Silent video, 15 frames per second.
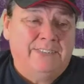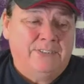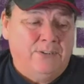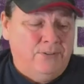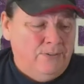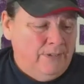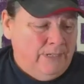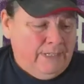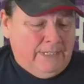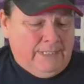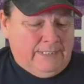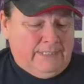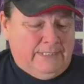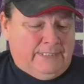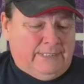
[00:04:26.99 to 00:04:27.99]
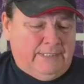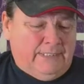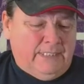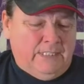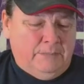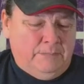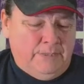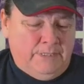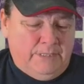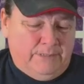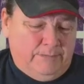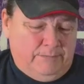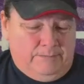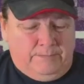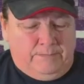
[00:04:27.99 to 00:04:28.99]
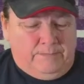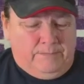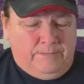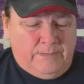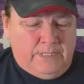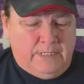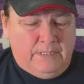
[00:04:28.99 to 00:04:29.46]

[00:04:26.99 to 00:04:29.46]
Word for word: So this is going to be,